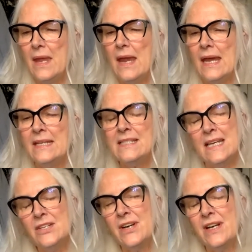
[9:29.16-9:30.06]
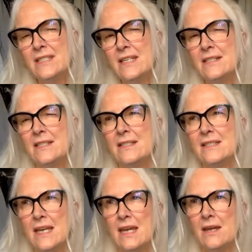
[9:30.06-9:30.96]
It's interesting to
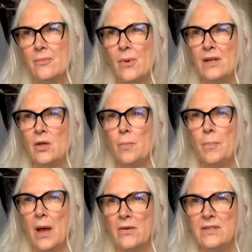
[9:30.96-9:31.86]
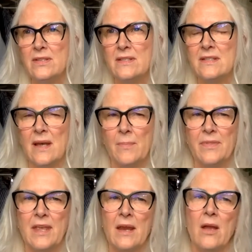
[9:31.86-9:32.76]
see when you post
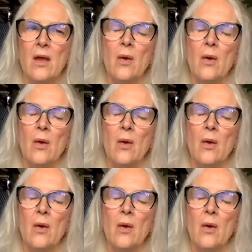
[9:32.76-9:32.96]
something,